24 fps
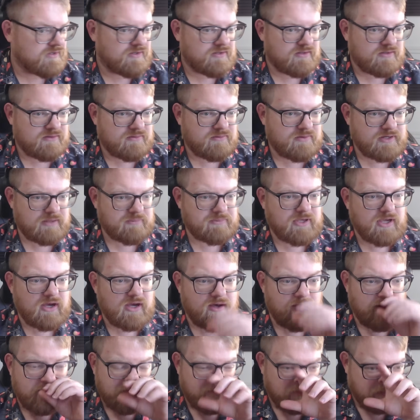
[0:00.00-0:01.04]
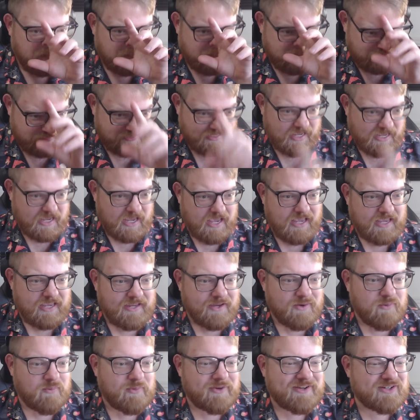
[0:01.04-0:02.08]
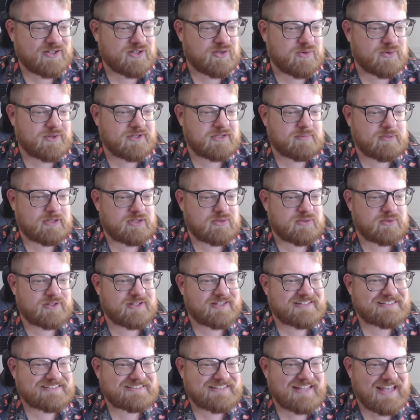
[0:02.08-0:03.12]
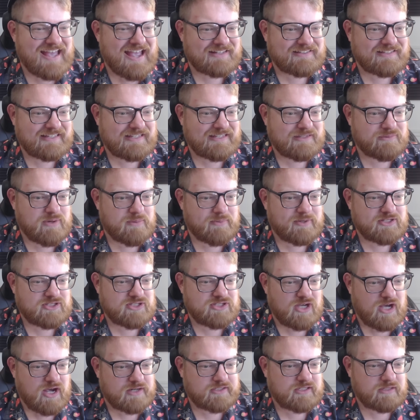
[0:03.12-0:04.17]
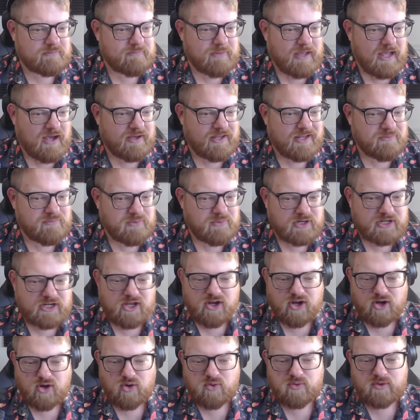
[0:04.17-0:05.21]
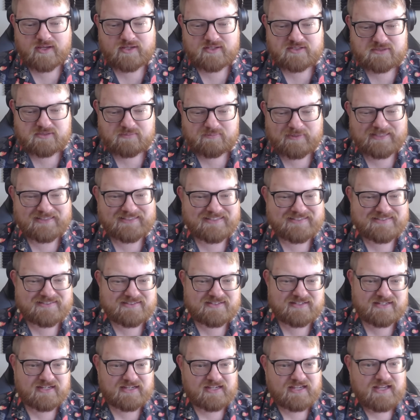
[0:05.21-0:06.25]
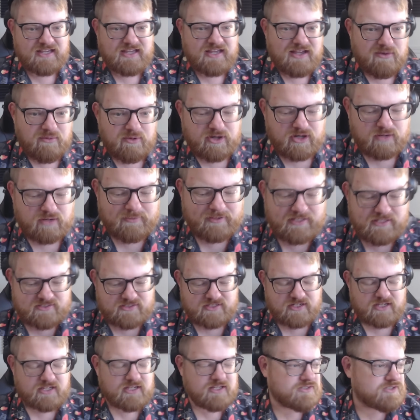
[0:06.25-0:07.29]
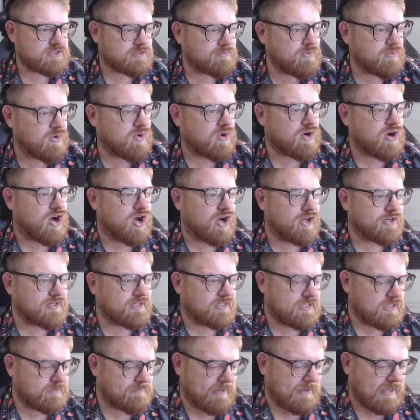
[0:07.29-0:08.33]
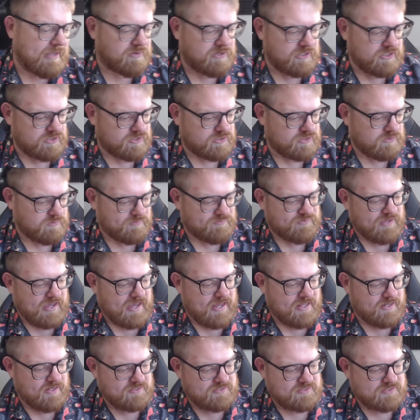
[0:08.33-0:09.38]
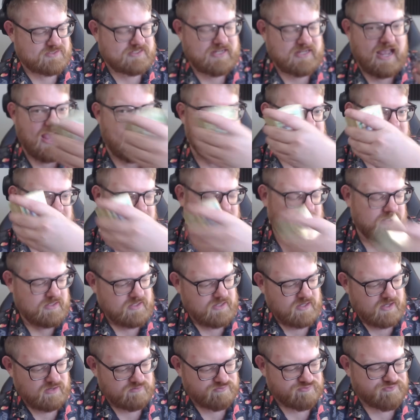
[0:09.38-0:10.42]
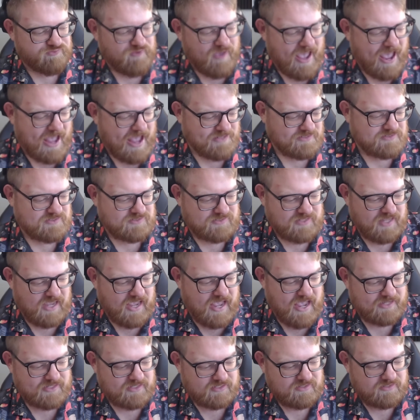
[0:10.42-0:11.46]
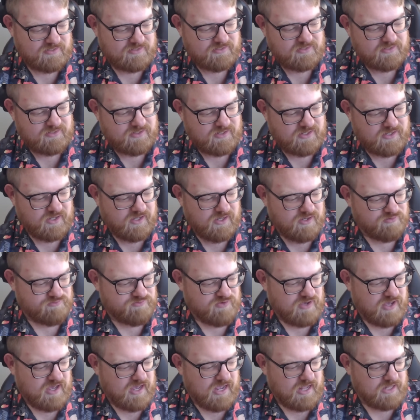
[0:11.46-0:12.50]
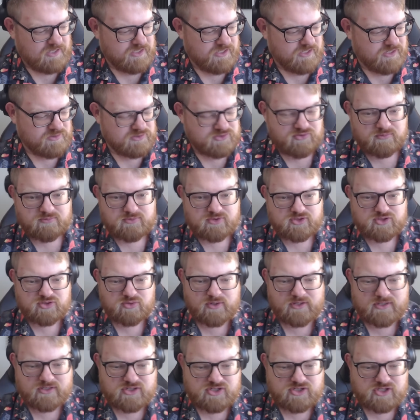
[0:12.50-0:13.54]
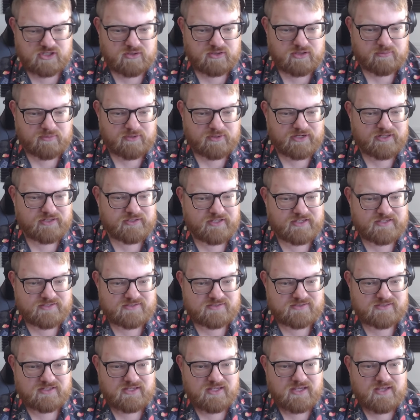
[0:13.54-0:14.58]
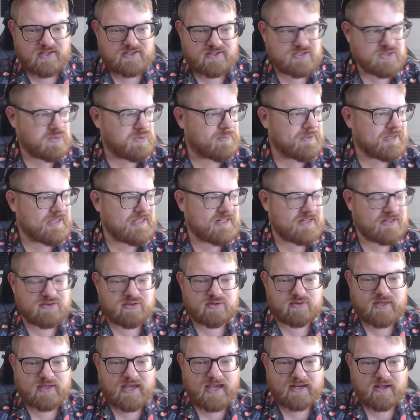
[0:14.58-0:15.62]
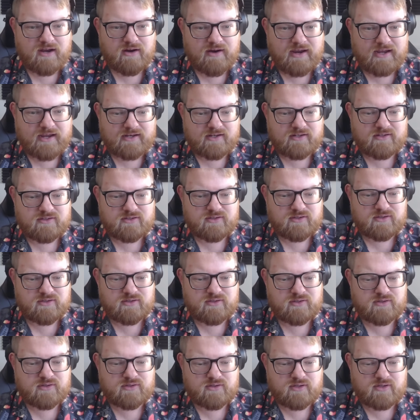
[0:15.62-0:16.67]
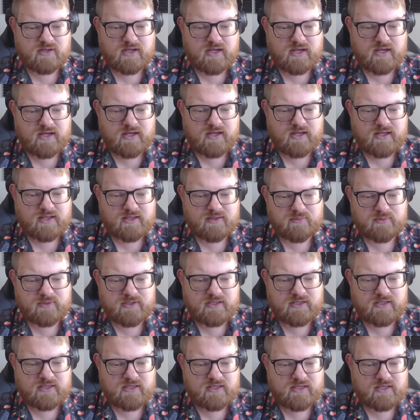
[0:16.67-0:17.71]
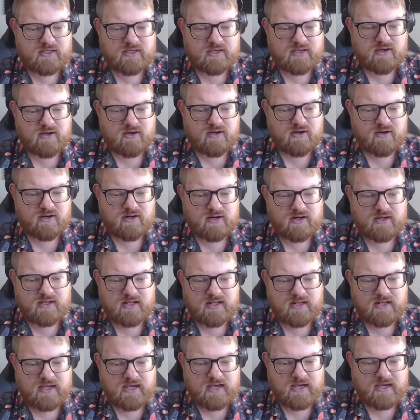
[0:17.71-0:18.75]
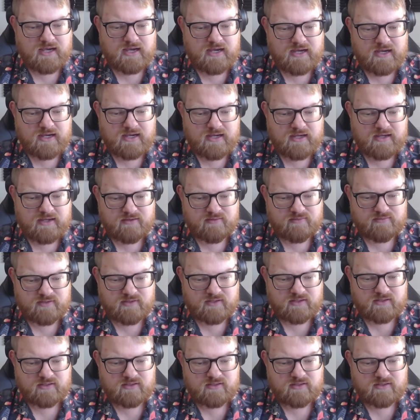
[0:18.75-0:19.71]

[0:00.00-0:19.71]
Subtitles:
What up, y'all? Today, we are going to be doing exactly what we talked about, and we're going to always be listing. We're going to be listing some more onto eBay. We've got a fat stack of hollows from Sword and Shield that we're going to list. So we'll be getting through that. All right, we are live.